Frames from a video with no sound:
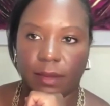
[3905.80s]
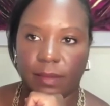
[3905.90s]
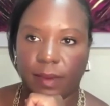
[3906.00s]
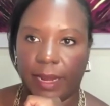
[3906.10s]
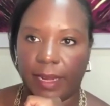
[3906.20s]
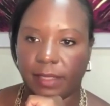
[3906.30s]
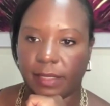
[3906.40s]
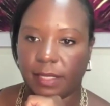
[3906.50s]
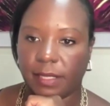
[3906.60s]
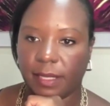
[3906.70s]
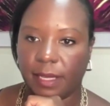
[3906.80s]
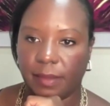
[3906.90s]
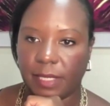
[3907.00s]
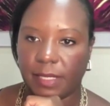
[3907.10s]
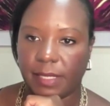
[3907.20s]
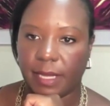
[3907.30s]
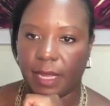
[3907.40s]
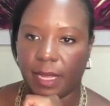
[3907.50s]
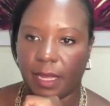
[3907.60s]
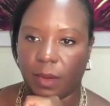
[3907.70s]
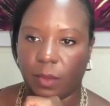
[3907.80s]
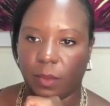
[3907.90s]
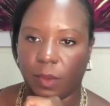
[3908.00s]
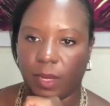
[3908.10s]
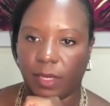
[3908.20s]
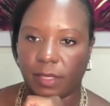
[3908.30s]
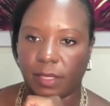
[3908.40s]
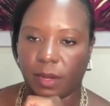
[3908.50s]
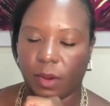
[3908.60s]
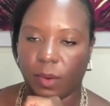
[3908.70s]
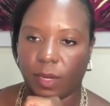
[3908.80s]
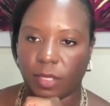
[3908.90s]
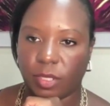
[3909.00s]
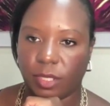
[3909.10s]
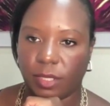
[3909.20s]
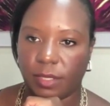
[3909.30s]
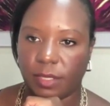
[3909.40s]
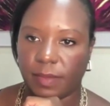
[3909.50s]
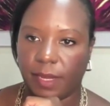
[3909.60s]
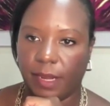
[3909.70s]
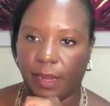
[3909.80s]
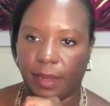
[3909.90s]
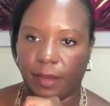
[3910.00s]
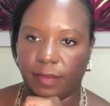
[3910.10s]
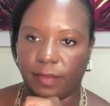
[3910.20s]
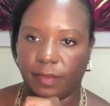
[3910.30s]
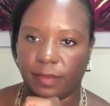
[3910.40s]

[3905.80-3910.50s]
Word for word: All right. Let me see what questions we have.